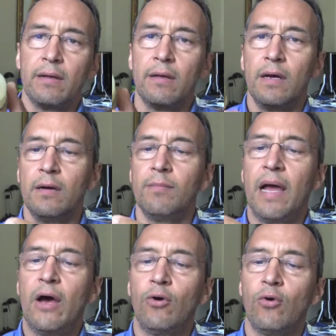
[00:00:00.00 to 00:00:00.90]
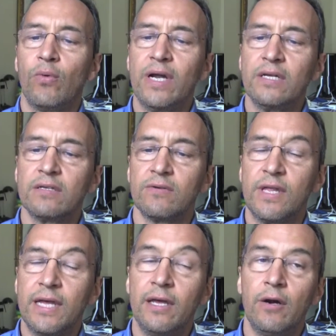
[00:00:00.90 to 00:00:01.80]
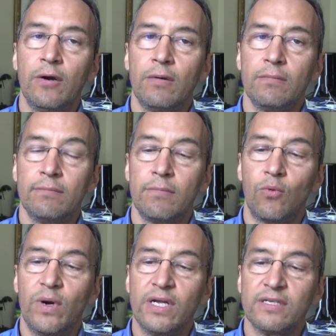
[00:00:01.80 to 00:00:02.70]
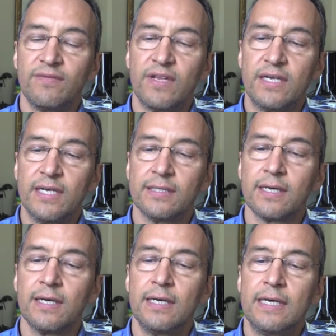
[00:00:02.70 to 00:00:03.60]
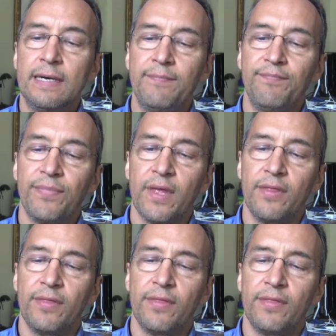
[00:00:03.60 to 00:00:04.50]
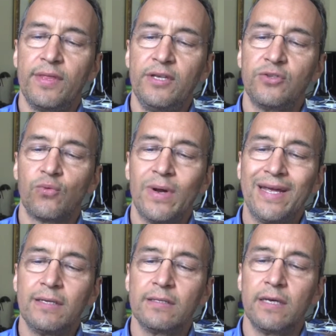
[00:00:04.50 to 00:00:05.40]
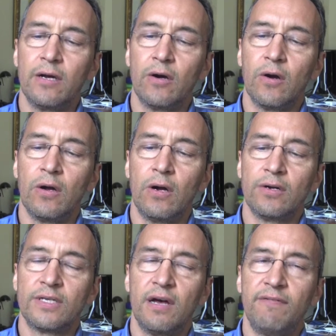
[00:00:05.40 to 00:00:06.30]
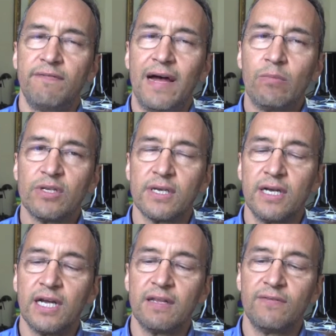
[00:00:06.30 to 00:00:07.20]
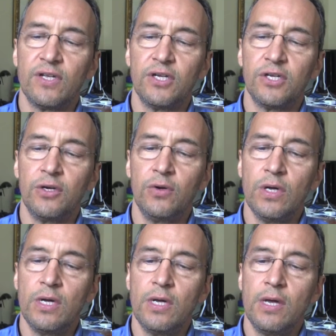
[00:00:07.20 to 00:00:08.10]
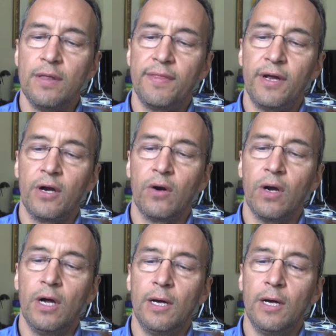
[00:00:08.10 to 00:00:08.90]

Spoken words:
outer rings, or the inner rings of the disc. These rings here are tough fibrous connective tissue. They're